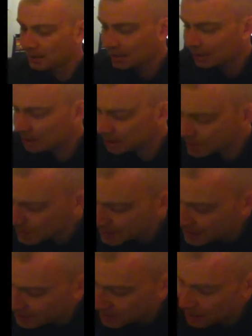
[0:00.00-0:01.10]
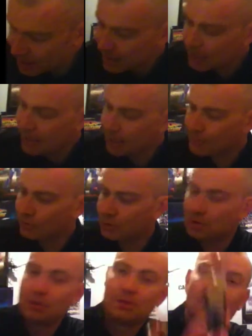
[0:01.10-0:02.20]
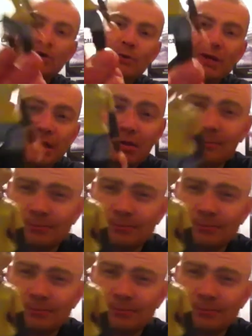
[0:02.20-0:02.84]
He also sent me a April O'Neil,